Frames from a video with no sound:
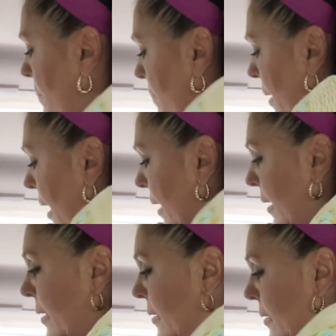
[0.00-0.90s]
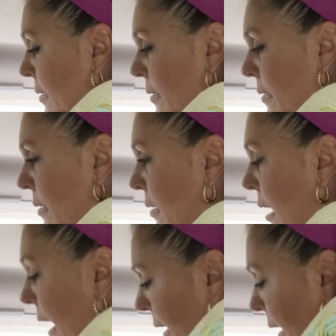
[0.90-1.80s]
packing.
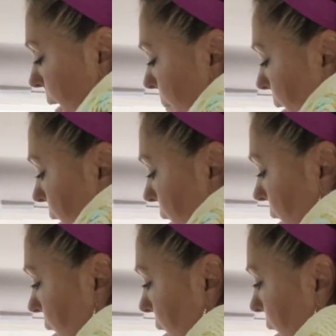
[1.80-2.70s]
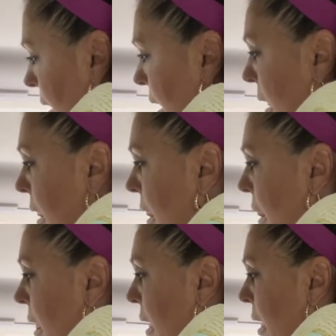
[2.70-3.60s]
I can come I back. take a shower.
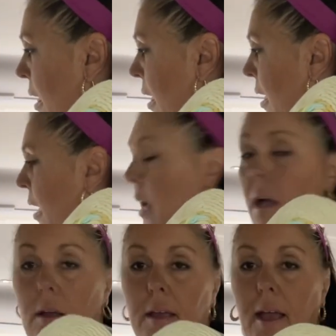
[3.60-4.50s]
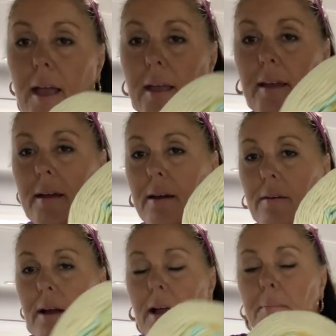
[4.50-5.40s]
I'm done now. Okay. Well,
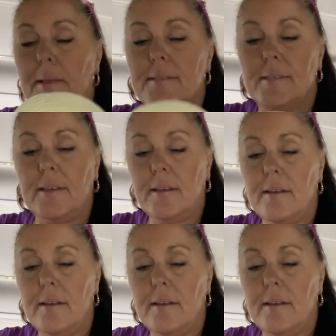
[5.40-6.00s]
I'm busy.